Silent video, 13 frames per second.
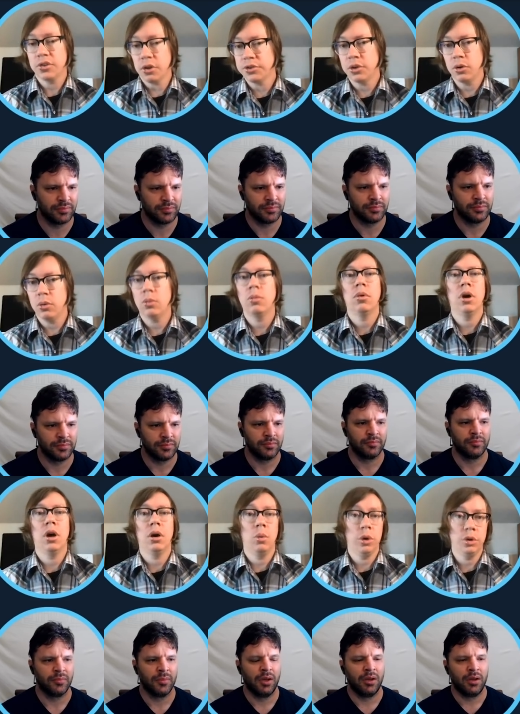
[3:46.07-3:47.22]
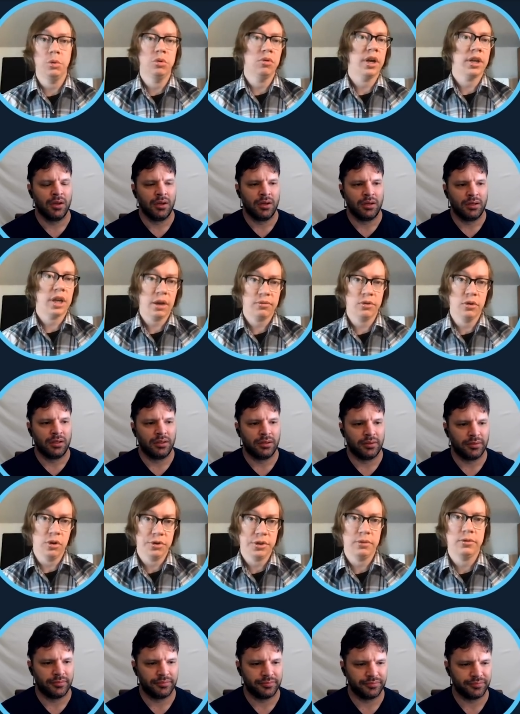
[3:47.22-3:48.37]
Speaker 1: also uh, what you would write after null
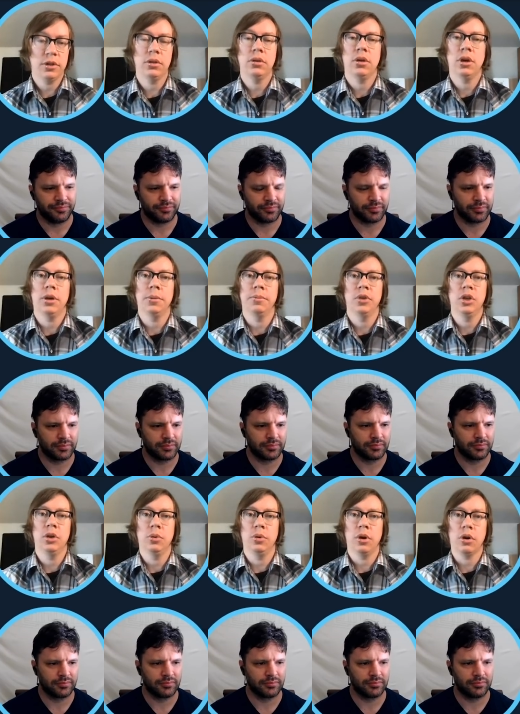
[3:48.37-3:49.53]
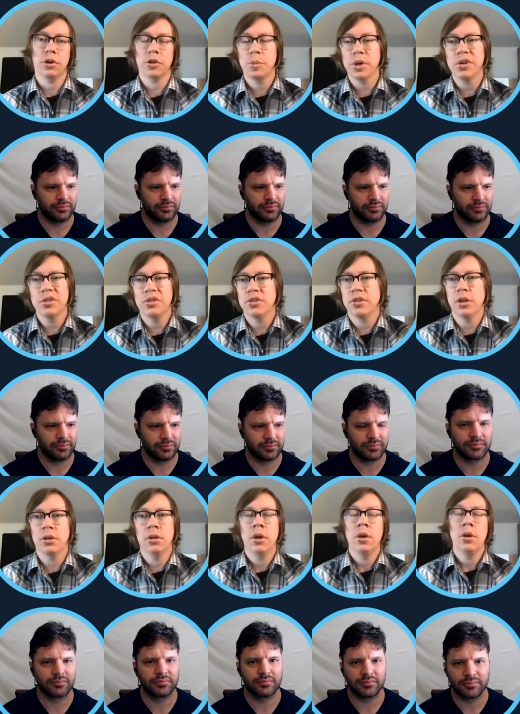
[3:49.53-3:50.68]
safety. Um, you know, our experience is that,
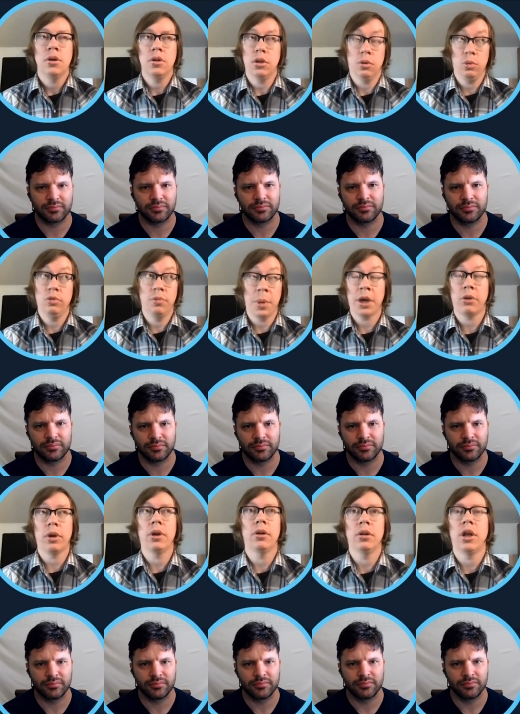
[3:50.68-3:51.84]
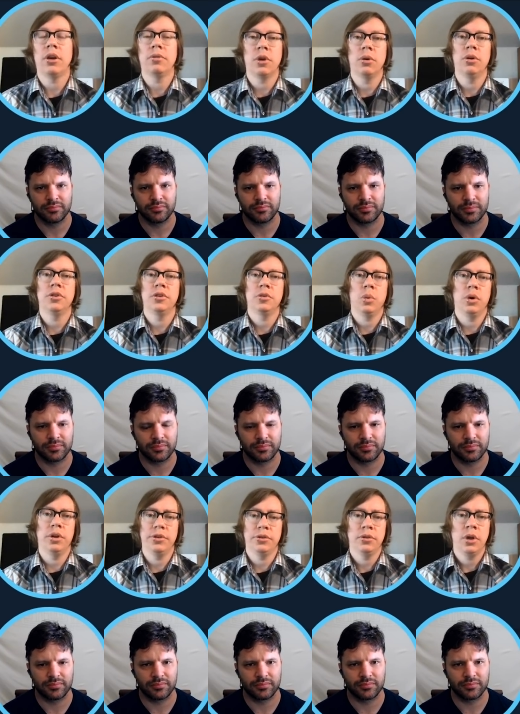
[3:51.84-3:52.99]
you know, we've migrated a lot of code at this point
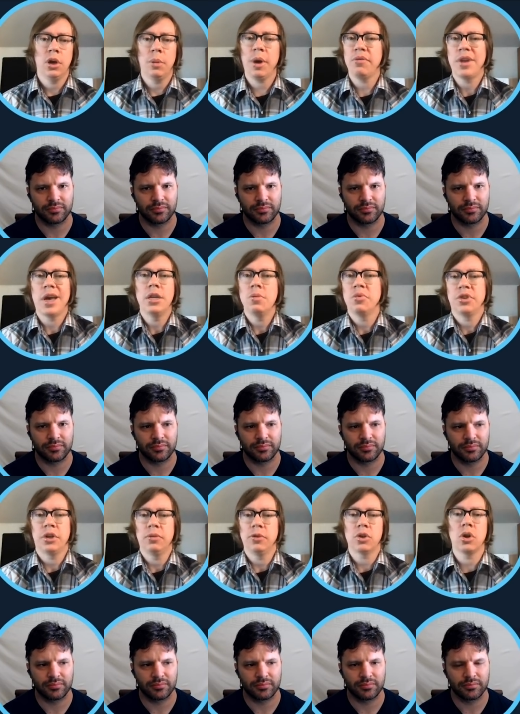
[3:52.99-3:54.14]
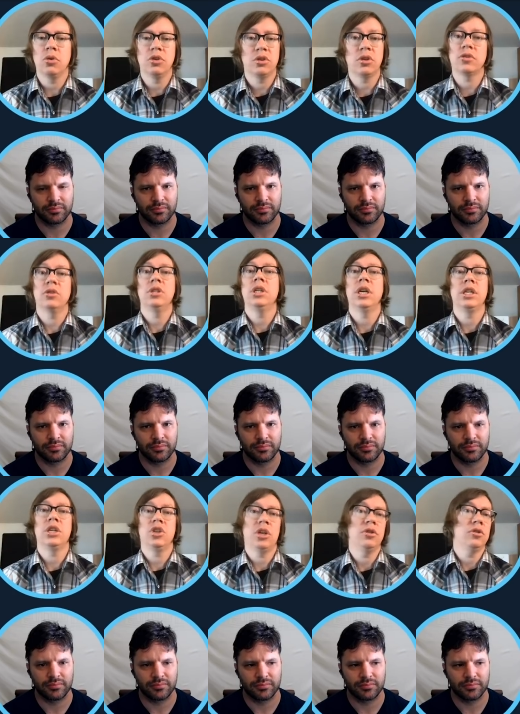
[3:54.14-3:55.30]
is about 90% of your code just doesn't need any
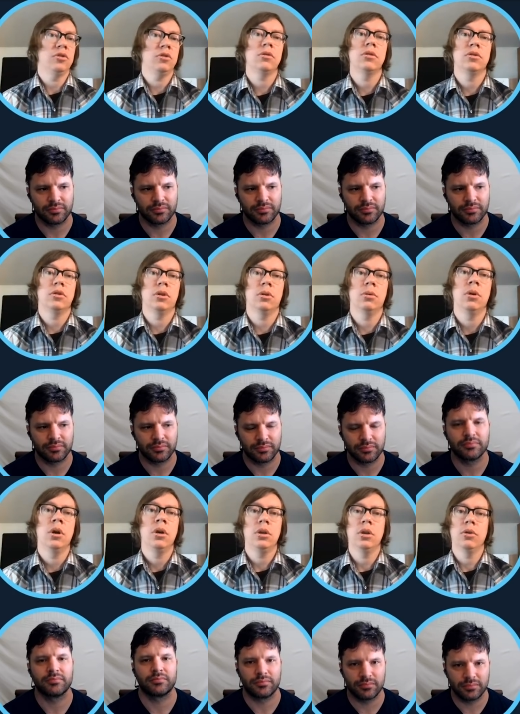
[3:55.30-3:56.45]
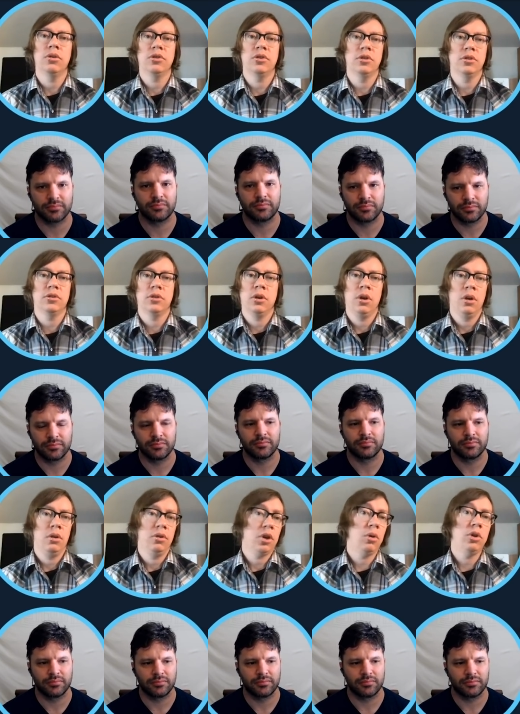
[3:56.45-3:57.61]
changes. So, you know, this is
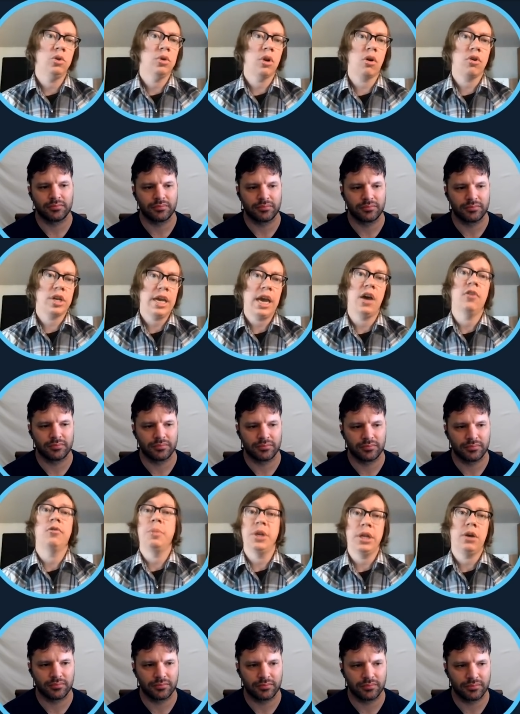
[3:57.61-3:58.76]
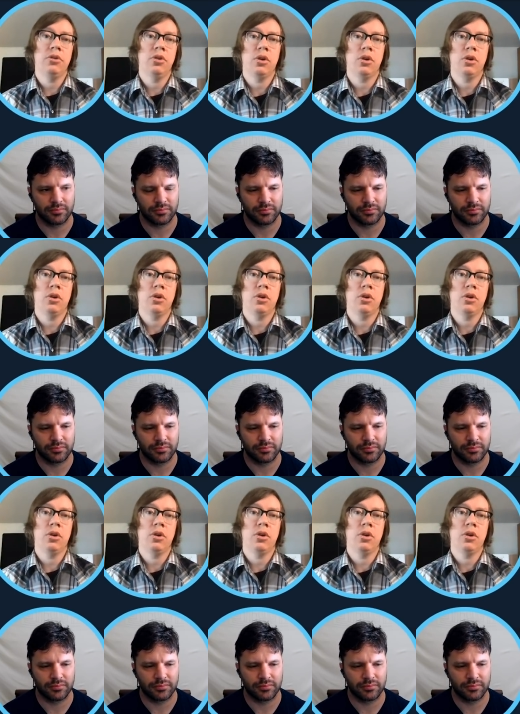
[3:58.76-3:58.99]
the code you would already have, but now you're